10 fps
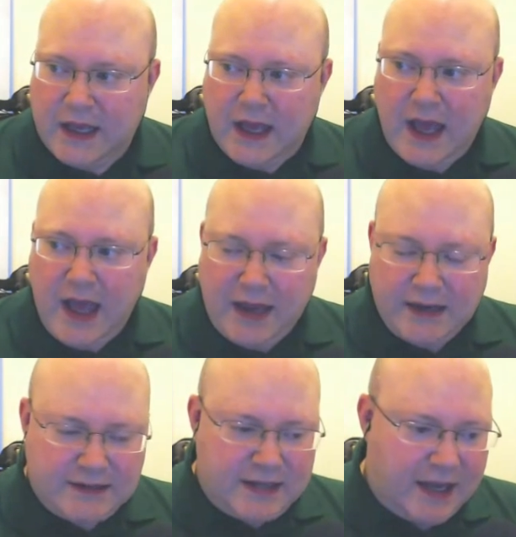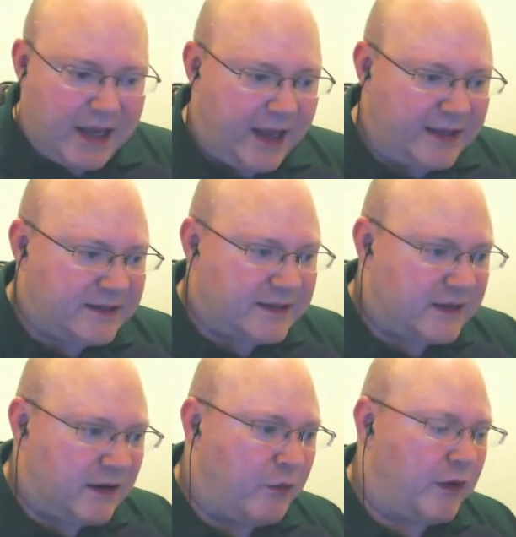And it's
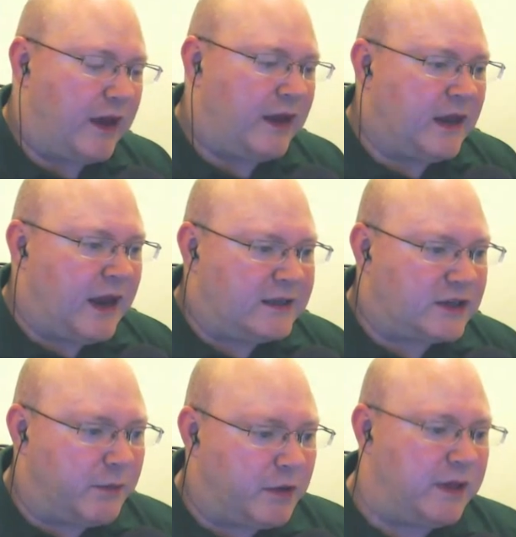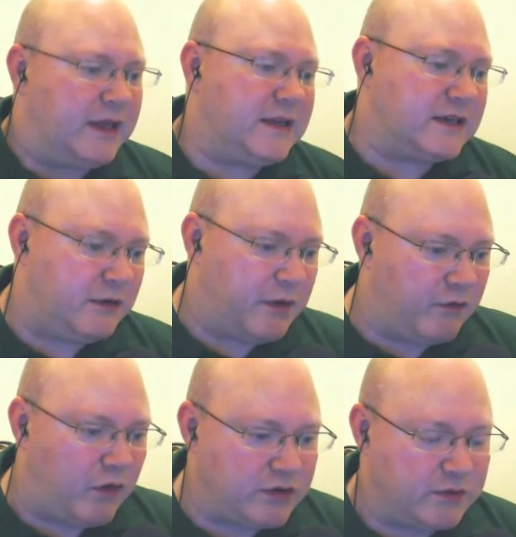in the last couple of weeks, actually, when
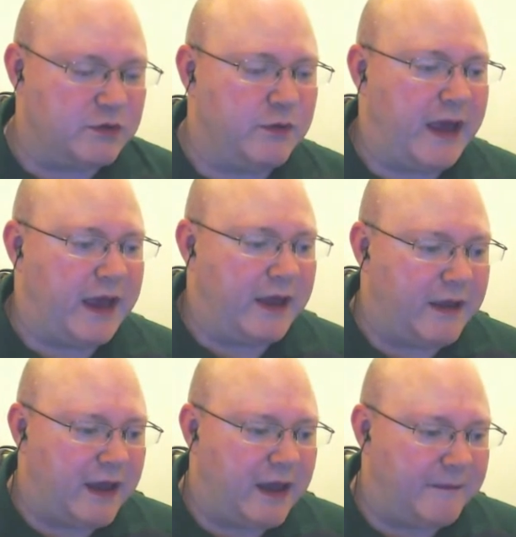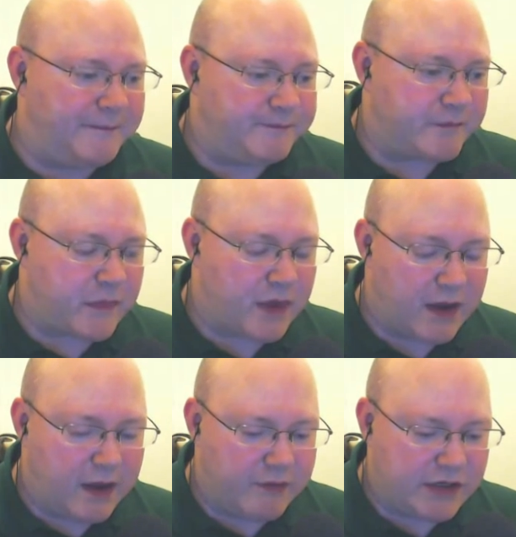Ross was away,
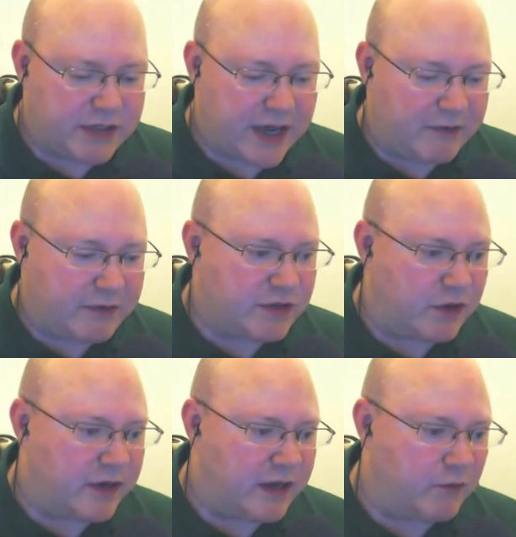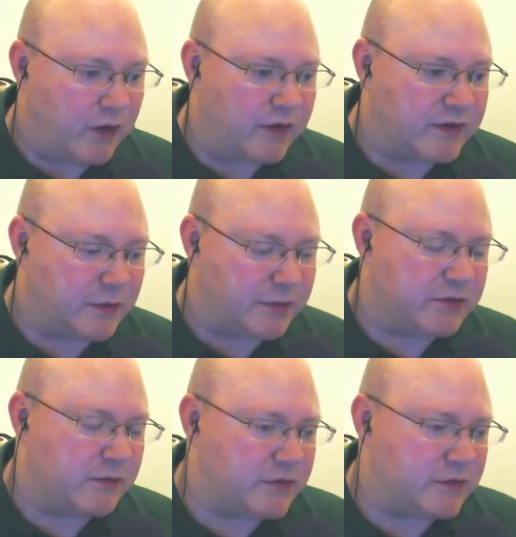Richard and I were talking, one of the topics we were